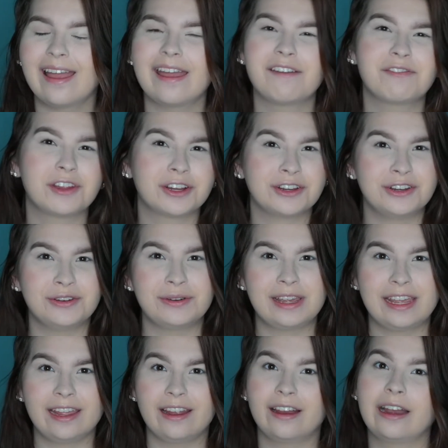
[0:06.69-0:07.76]
If you're new
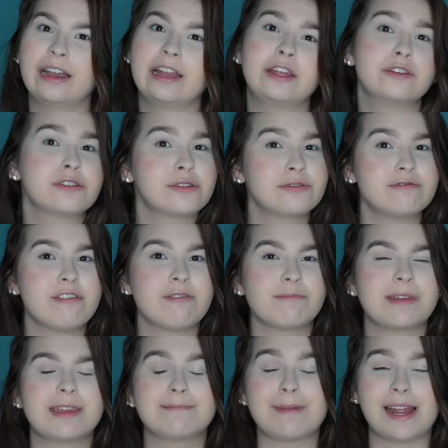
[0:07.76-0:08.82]
here, you don't know
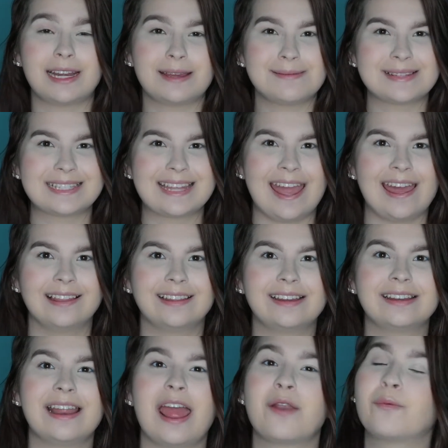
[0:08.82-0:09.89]
me, my name is
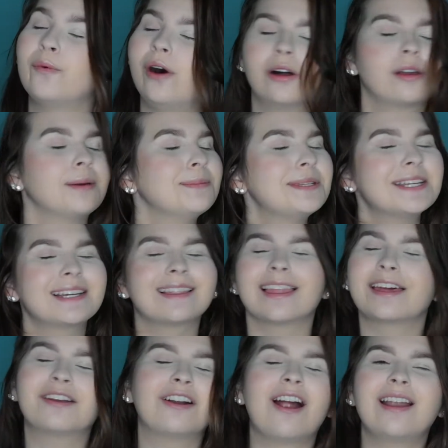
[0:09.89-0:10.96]
Kaylin and welcome to
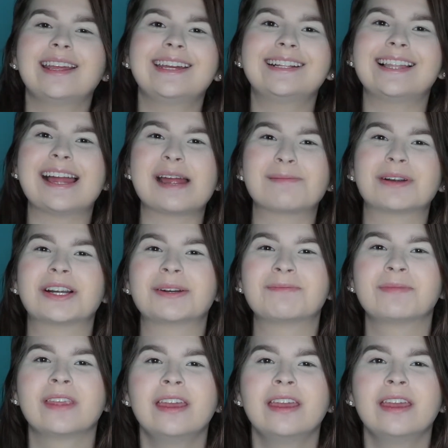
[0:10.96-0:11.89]
Glitterati Glamour.